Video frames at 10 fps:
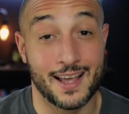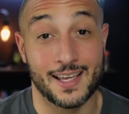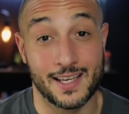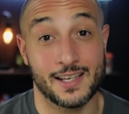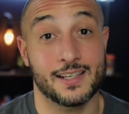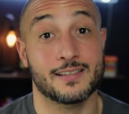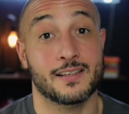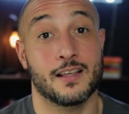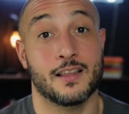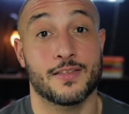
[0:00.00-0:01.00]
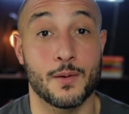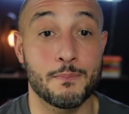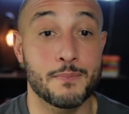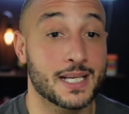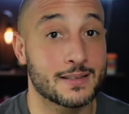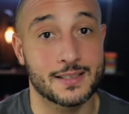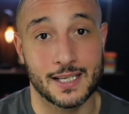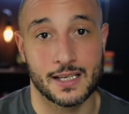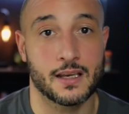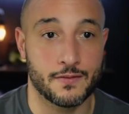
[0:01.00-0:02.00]
is the
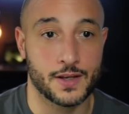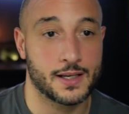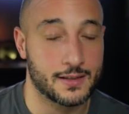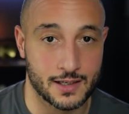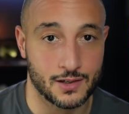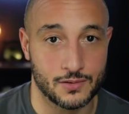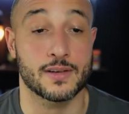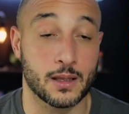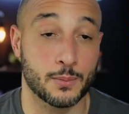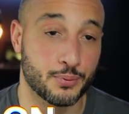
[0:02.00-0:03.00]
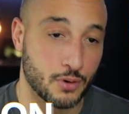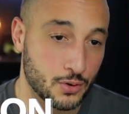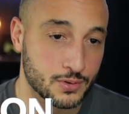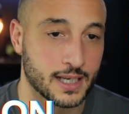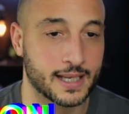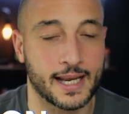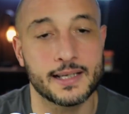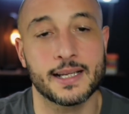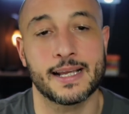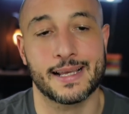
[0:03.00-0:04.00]
mid-ticket VSL. Now the pros,
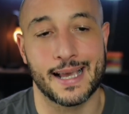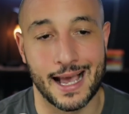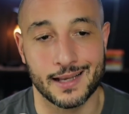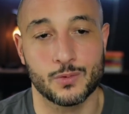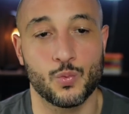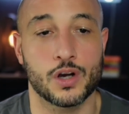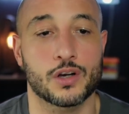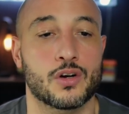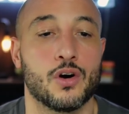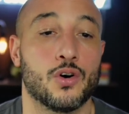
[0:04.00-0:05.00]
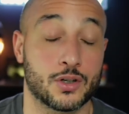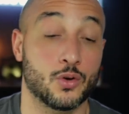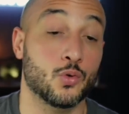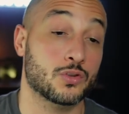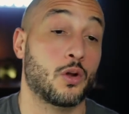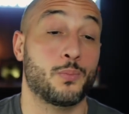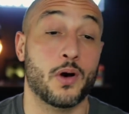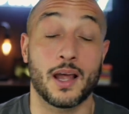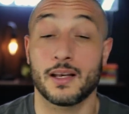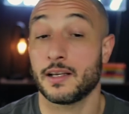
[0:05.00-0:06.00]
again, it can work on
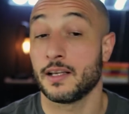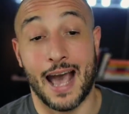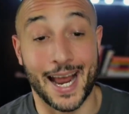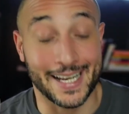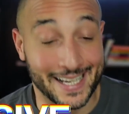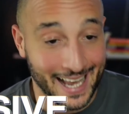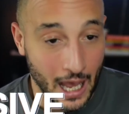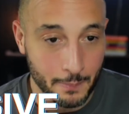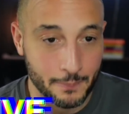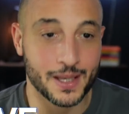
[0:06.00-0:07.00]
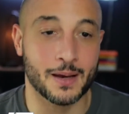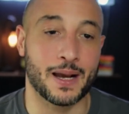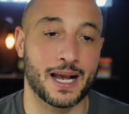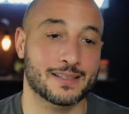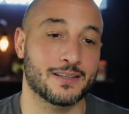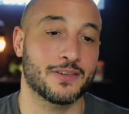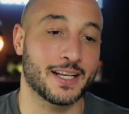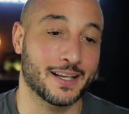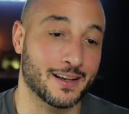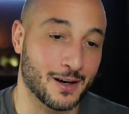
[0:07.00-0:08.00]
autopilot and it can be a passive
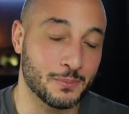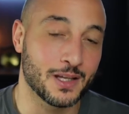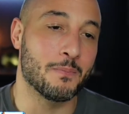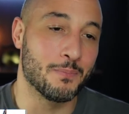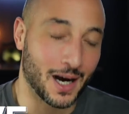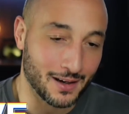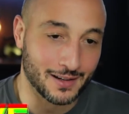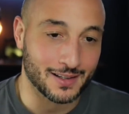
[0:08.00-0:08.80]
income, but